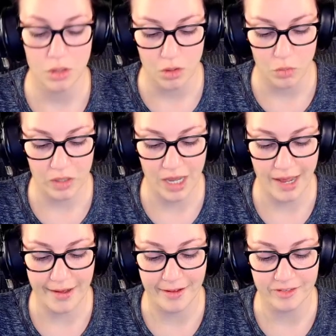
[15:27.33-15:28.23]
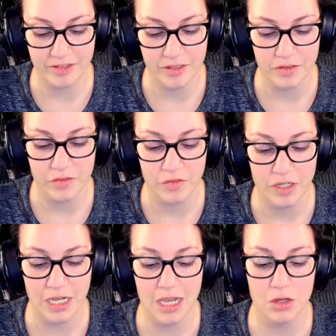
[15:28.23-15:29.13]
we have an
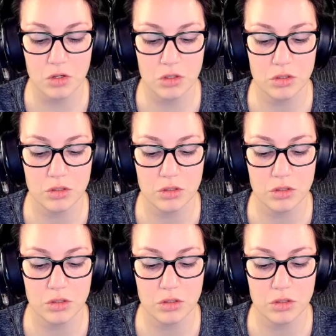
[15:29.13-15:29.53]
angle,